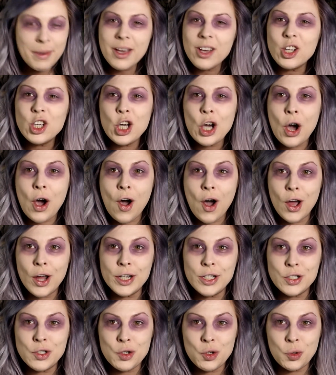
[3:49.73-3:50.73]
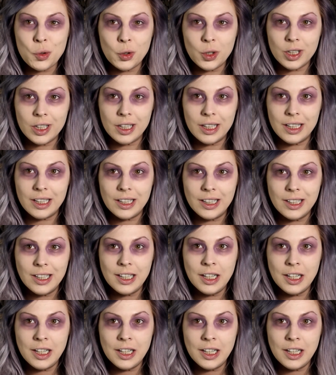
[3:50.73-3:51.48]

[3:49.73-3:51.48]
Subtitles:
I'll contour